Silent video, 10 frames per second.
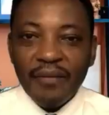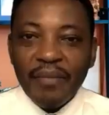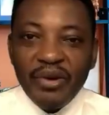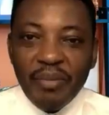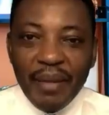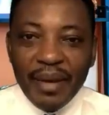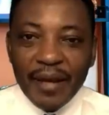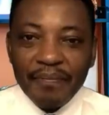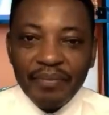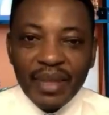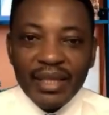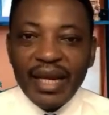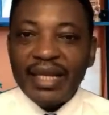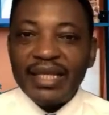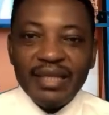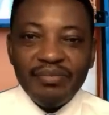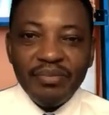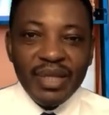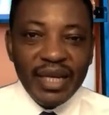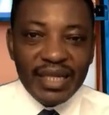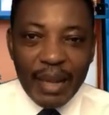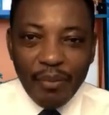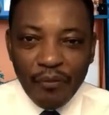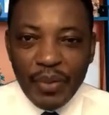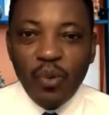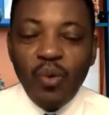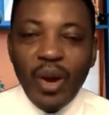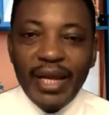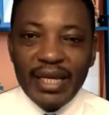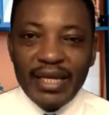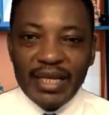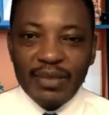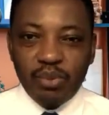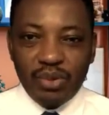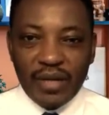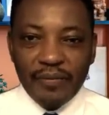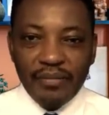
But remember, there are three types of people who are in the diaspora.